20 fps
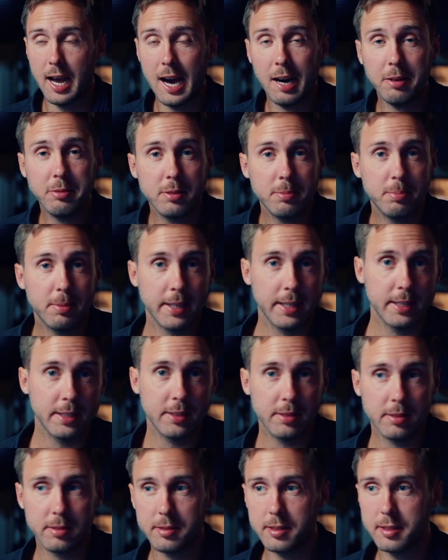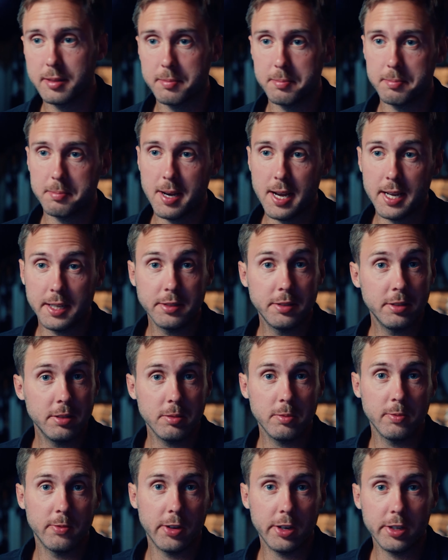I will play you my
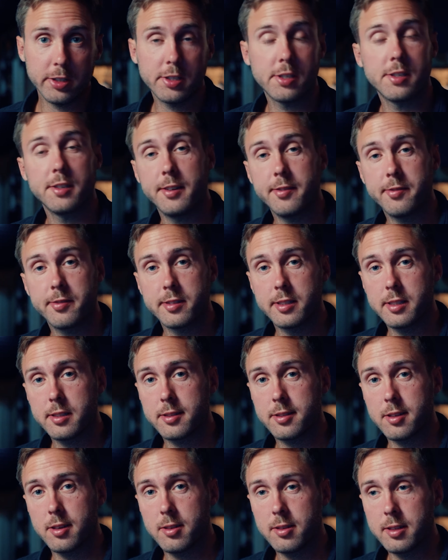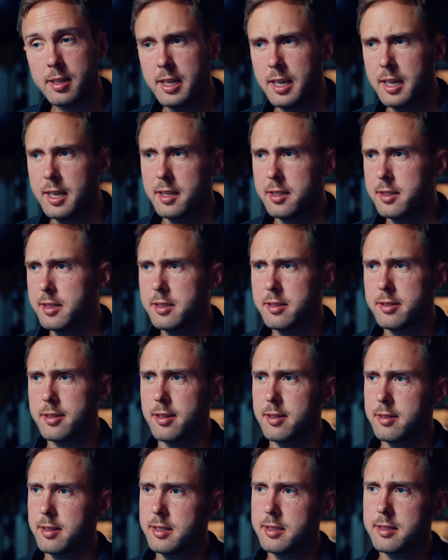new version of this song. This
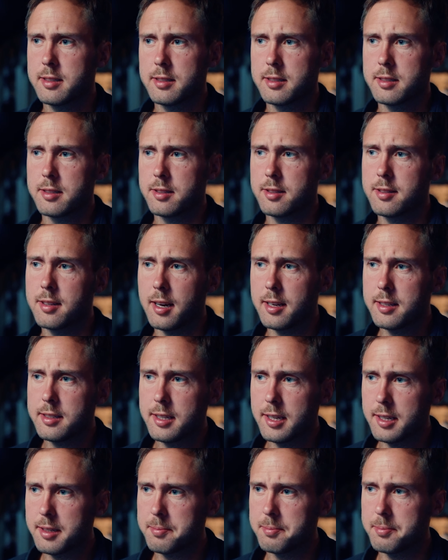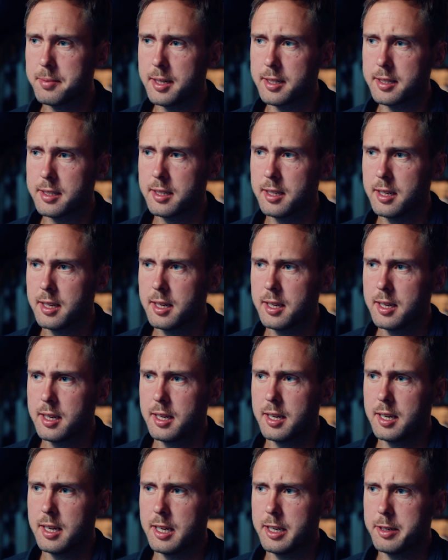song isn't done yet, but
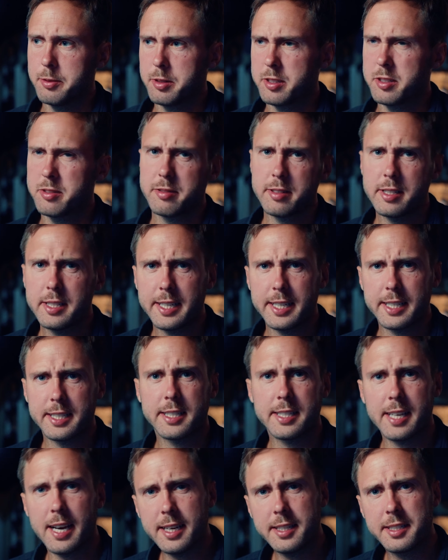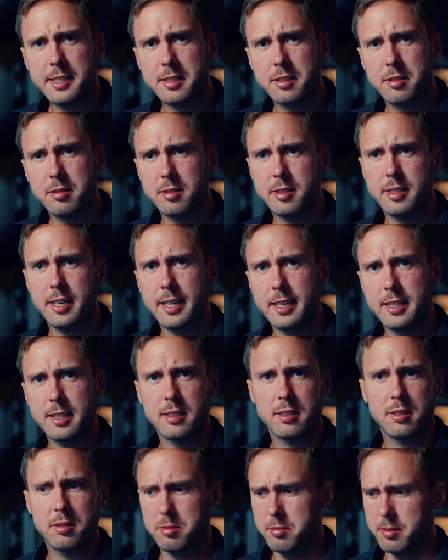it was really exciting to take
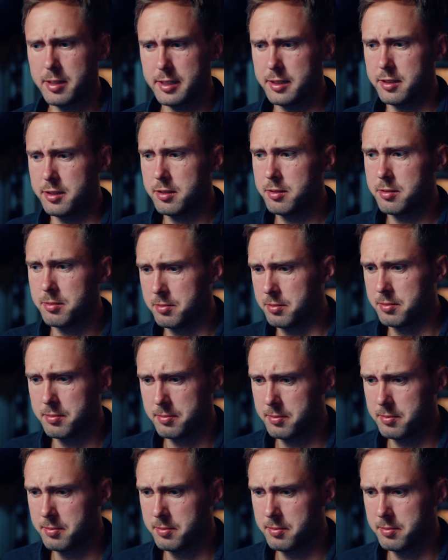it to a new